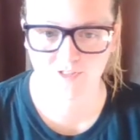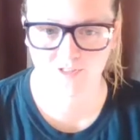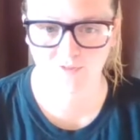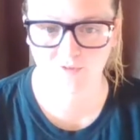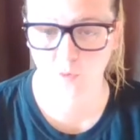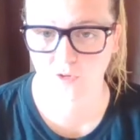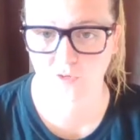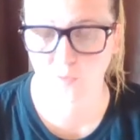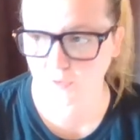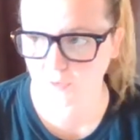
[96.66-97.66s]
or
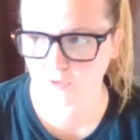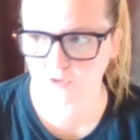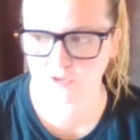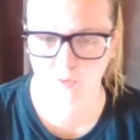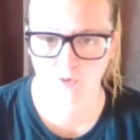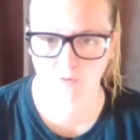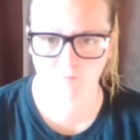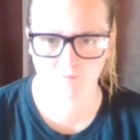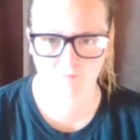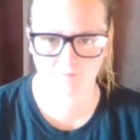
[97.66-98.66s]
thrillers or
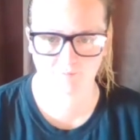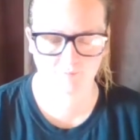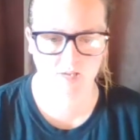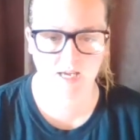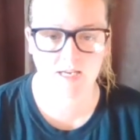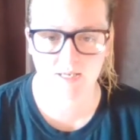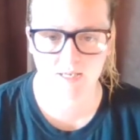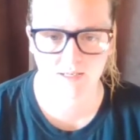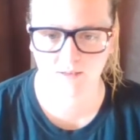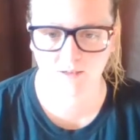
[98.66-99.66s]

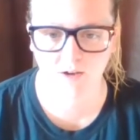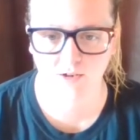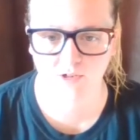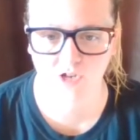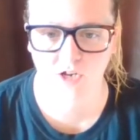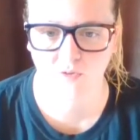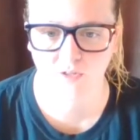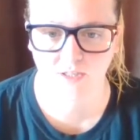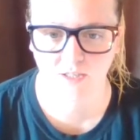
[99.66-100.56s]
any kind of genre,